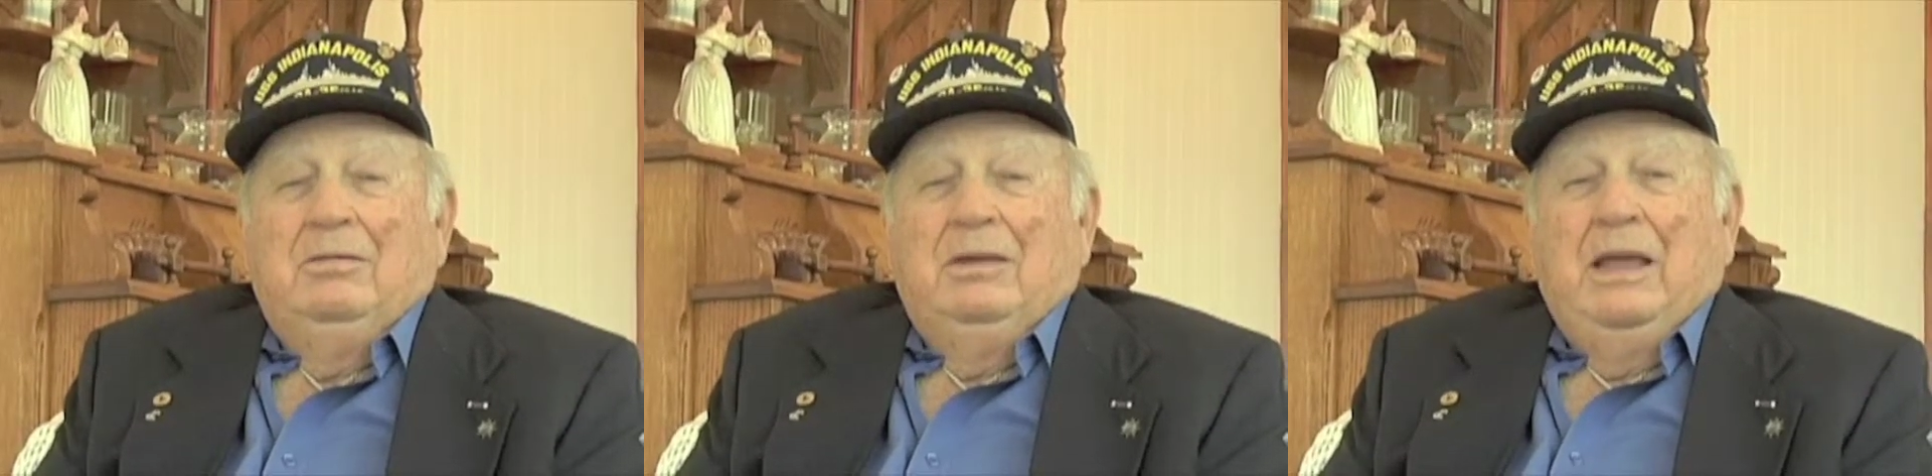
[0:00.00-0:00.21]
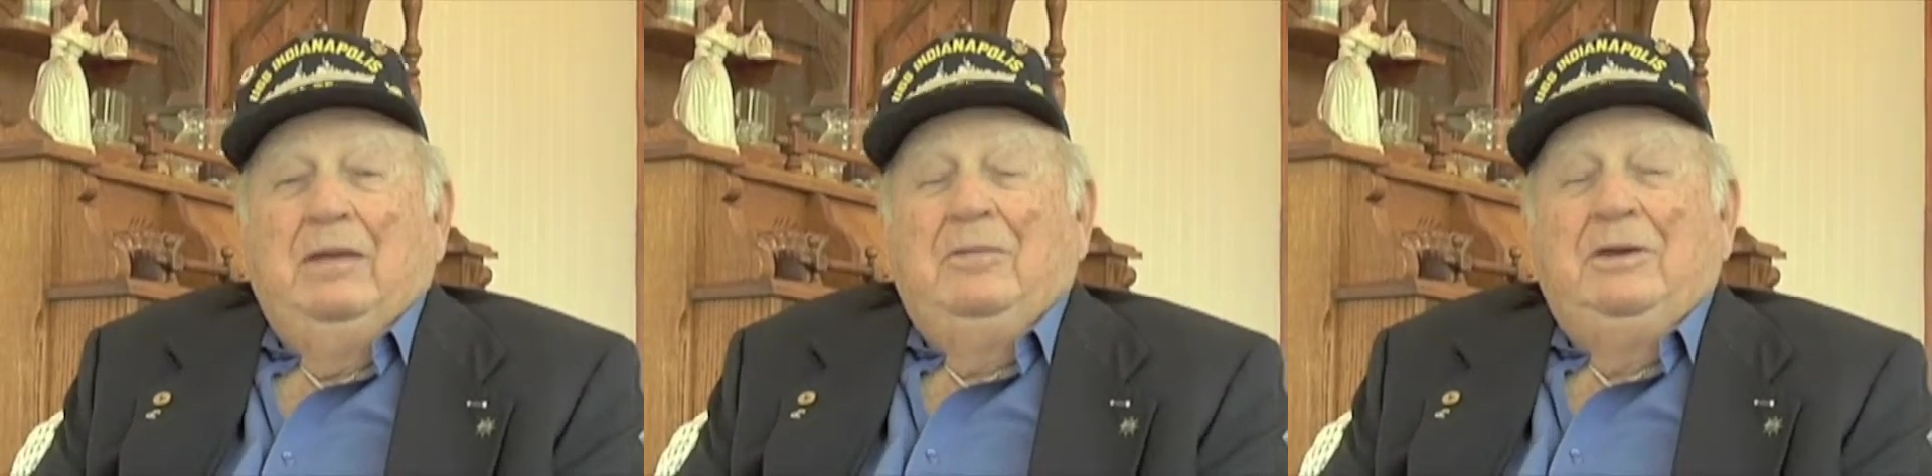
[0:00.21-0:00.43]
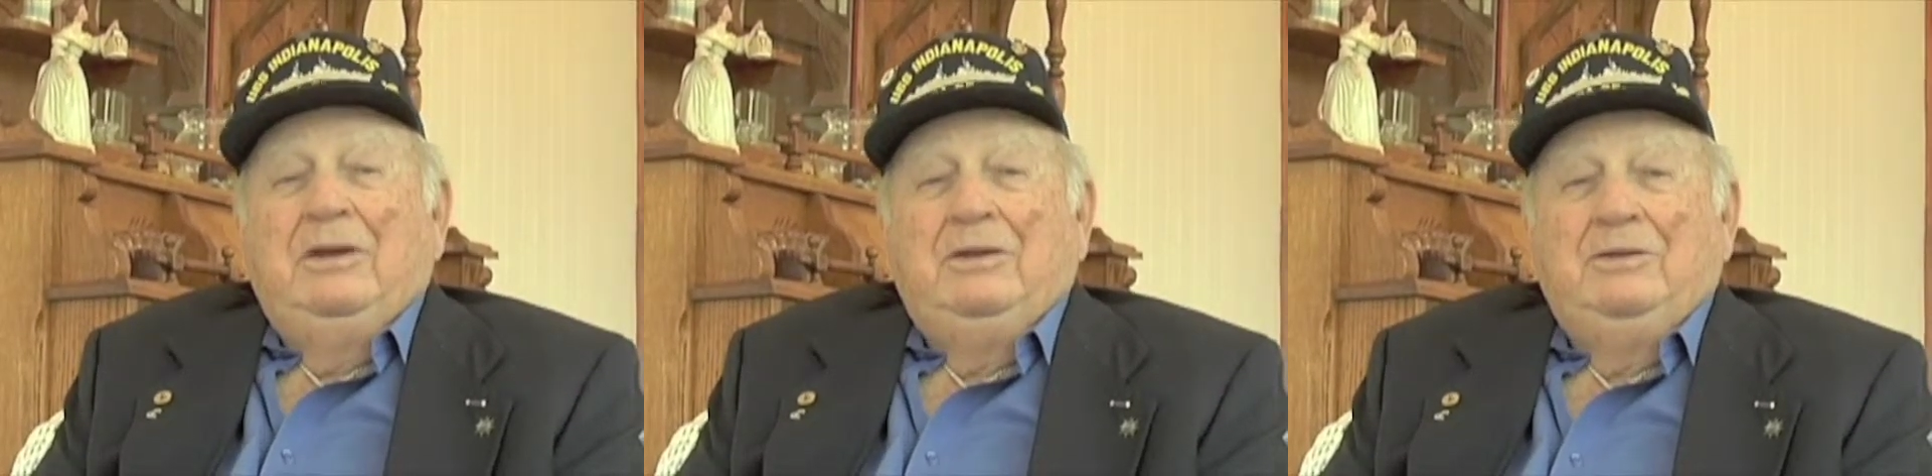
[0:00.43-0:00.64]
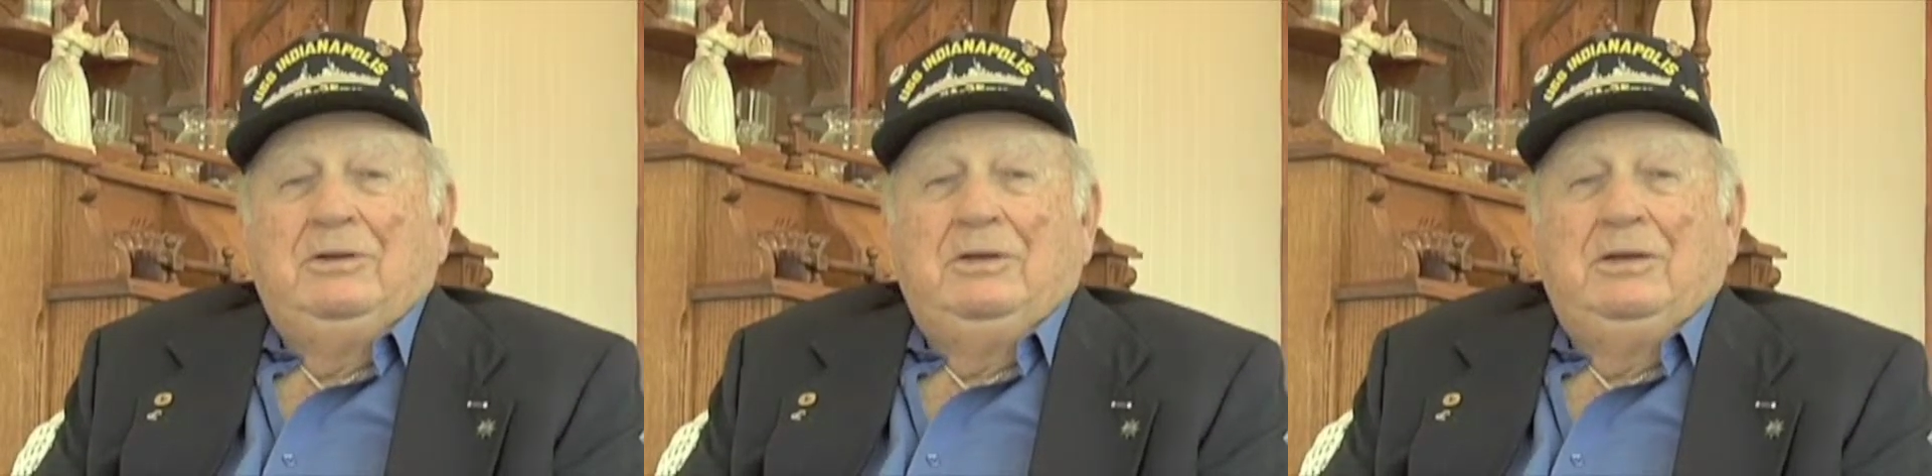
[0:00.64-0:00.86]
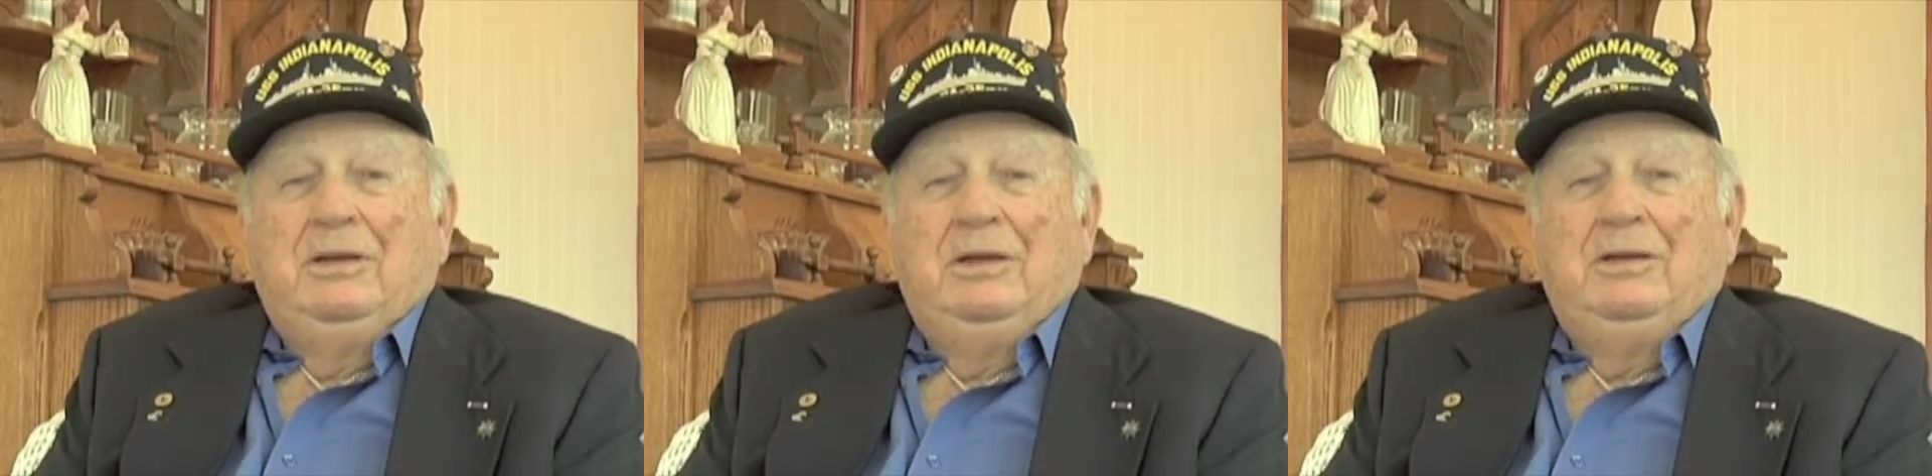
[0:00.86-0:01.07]

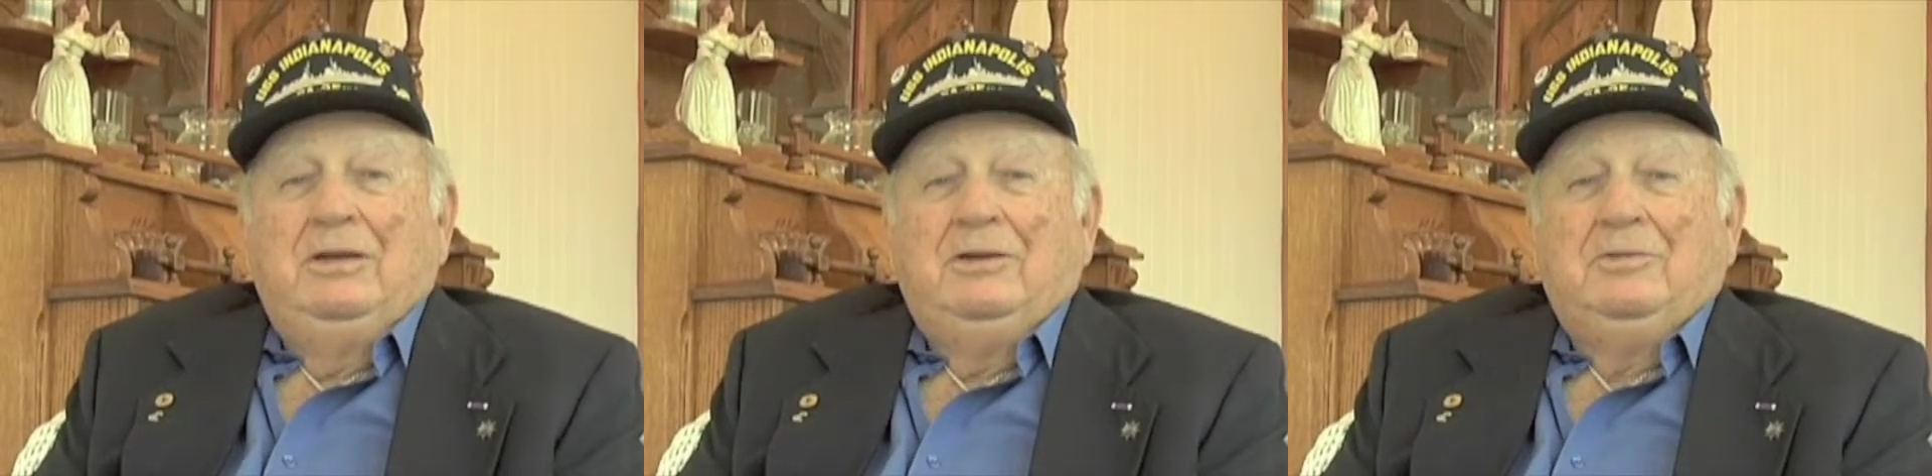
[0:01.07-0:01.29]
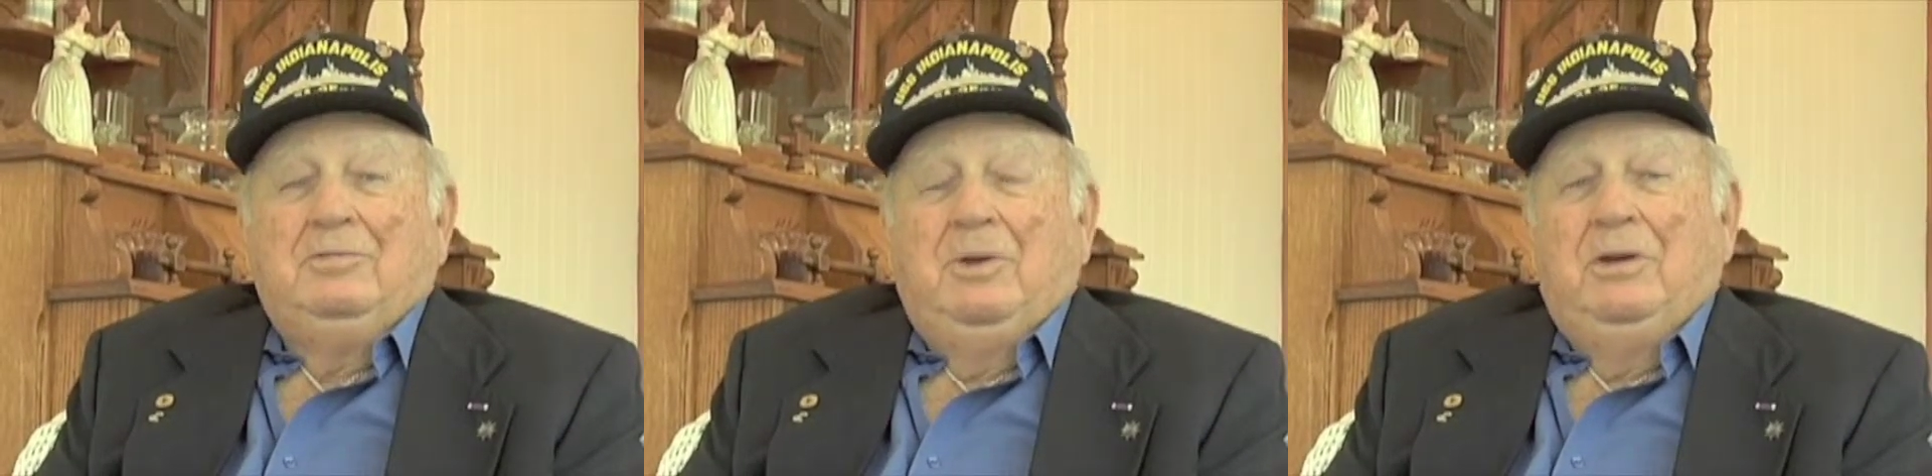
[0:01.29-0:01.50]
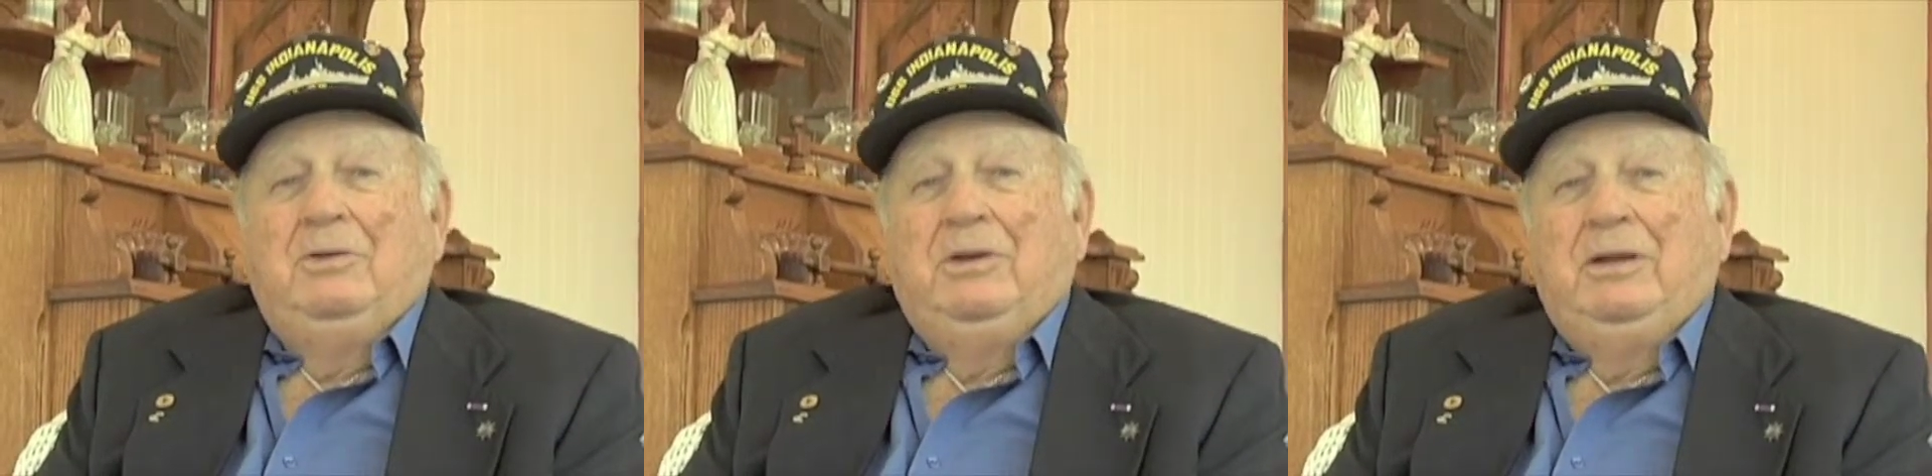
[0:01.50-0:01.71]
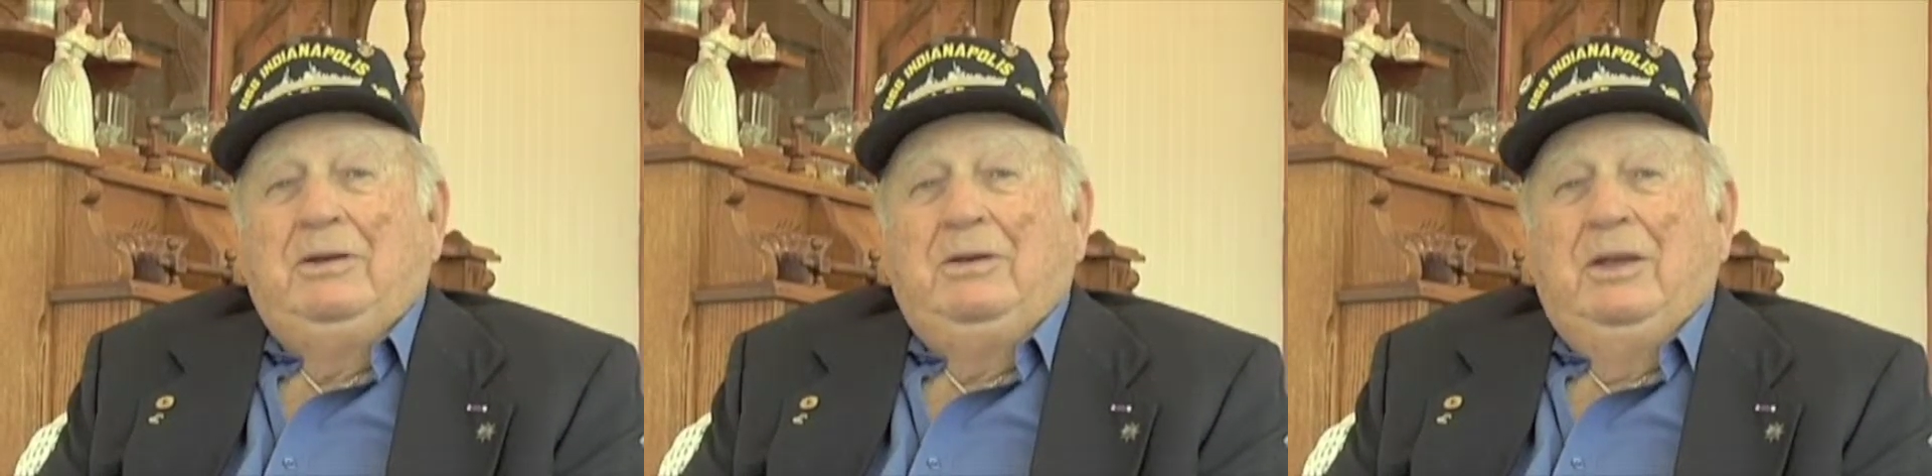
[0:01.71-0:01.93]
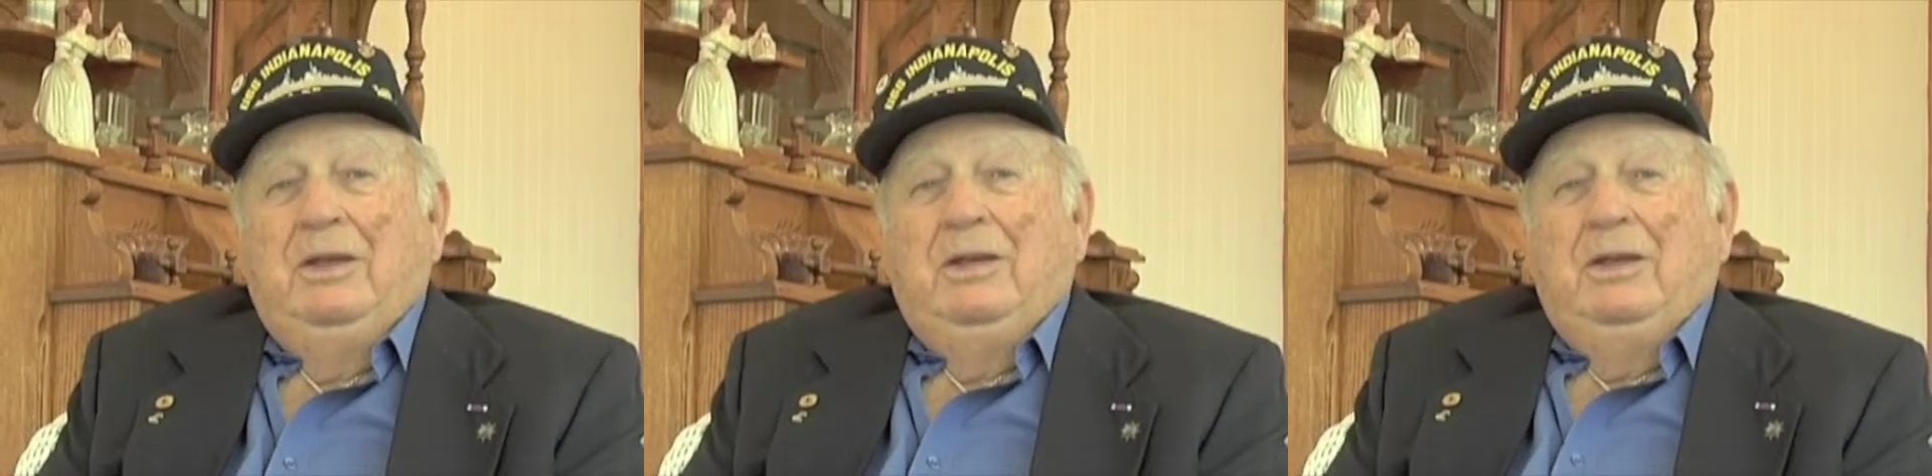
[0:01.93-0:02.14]
ammunition had
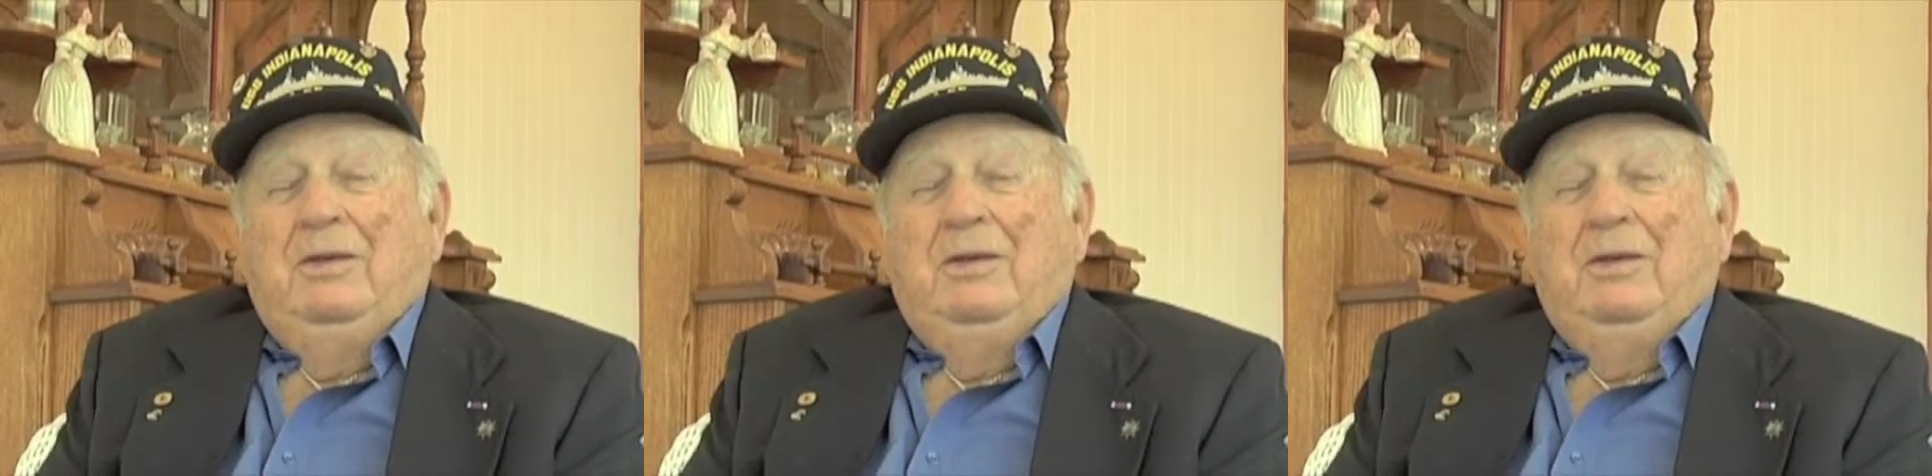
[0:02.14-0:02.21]
exploded.